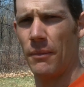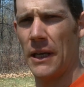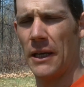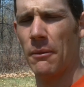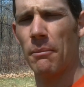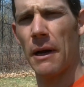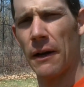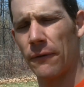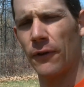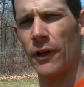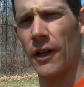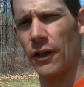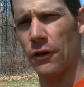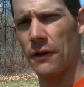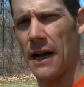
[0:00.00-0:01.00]
Being
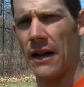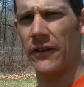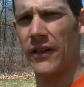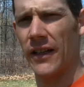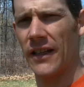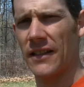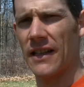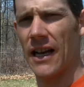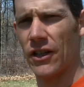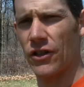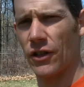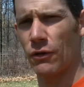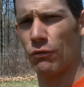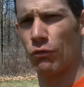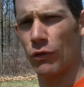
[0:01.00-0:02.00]
barefoot and grounded is
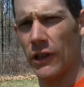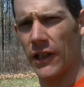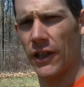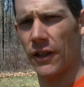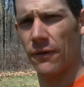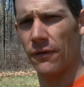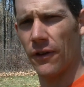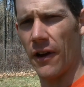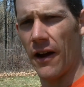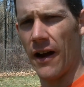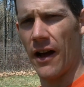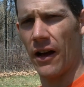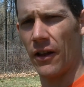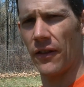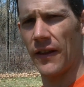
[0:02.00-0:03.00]
actually really good for our
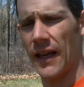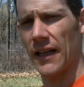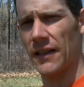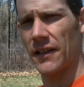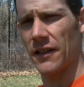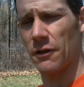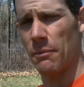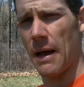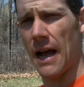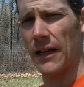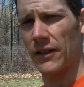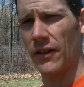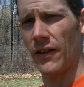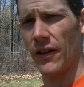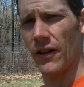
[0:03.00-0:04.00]
health, getting us
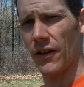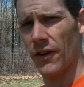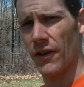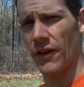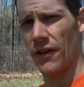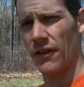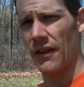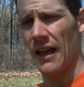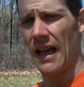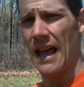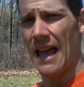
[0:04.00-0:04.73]
back to the earth.